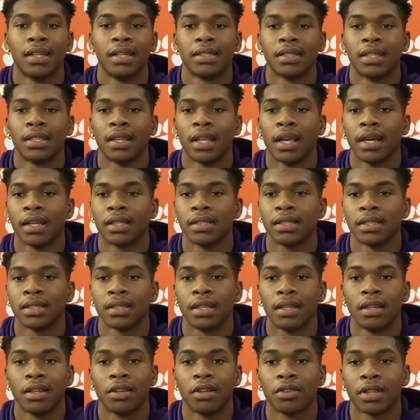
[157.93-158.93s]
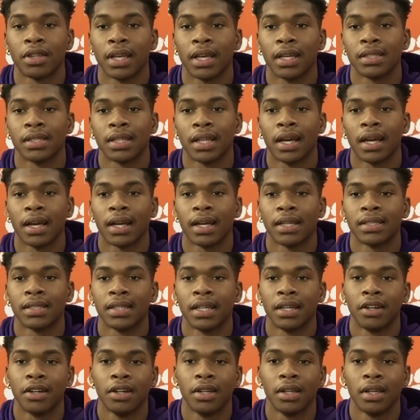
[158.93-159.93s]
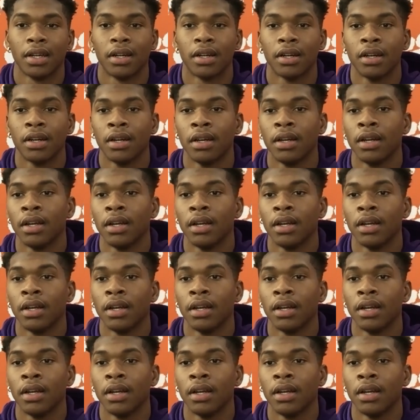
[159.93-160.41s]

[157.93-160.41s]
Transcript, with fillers: as in like just the little things, like I said earlier,